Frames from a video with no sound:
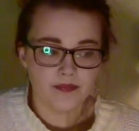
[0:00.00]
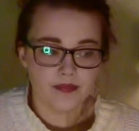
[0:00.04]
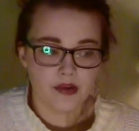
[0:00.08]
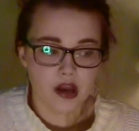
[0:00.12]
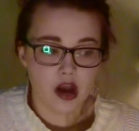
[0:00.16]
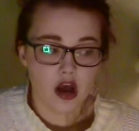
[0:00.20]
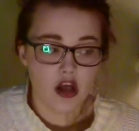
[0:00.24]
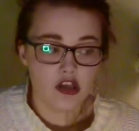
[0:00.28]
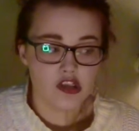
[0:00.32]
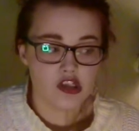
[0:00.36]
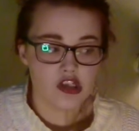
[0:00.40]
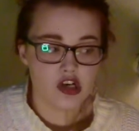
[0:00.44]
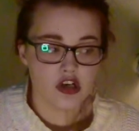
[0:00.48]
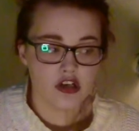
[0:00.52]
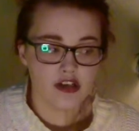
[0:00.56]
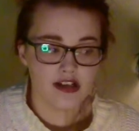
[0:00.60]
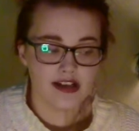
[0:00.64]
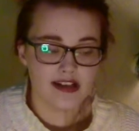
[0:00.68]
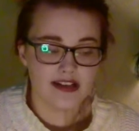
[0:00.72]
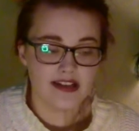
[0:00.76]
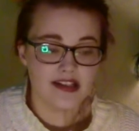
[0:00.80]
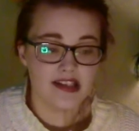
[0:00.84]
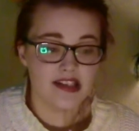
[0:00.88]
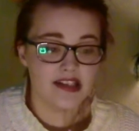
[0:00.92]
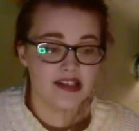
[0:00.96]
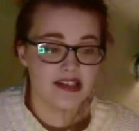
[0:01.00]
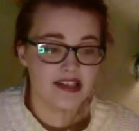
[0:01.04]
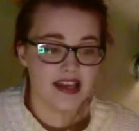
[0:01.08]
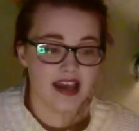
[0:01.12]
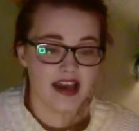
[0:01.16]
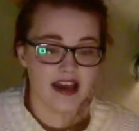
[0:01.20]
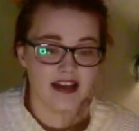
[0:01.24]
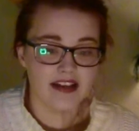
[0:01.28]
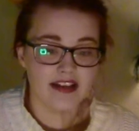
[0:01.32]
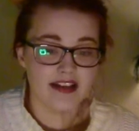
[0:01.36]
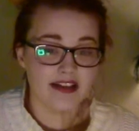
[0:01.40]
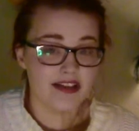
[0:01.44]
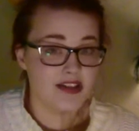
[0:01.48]
hot chocolate is there
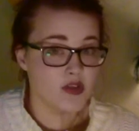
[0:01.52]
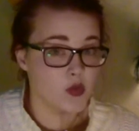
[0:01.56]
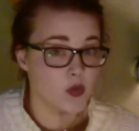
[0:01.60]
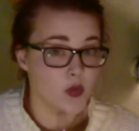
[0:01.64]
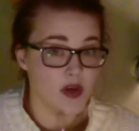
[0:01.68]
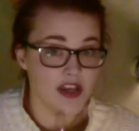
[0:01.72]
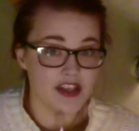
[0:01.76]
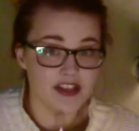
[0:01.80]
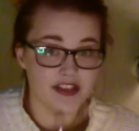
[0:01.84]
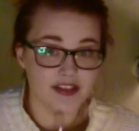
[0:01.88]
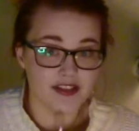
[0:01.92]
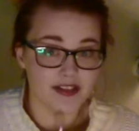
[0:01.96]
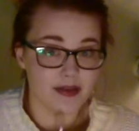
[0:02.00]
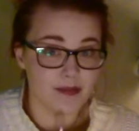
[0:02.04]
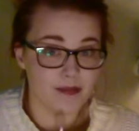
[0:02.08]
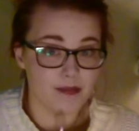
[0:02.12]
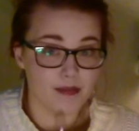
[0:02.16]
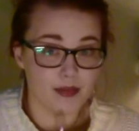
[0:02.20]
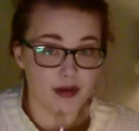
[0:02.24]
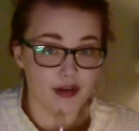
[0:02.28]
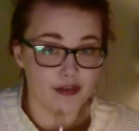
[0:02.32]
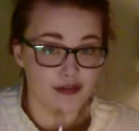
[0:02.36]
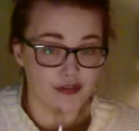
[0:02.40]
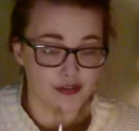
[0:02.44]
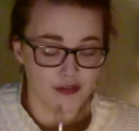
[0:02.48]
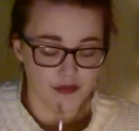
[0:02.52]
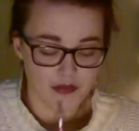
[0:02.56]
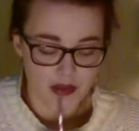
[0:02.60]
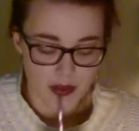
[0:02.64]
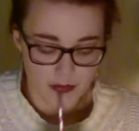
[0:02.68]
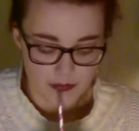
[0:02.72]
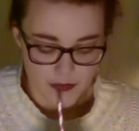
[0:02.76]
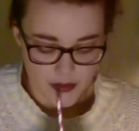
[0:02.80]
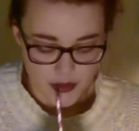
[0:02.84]
and it's sweeter than both of them.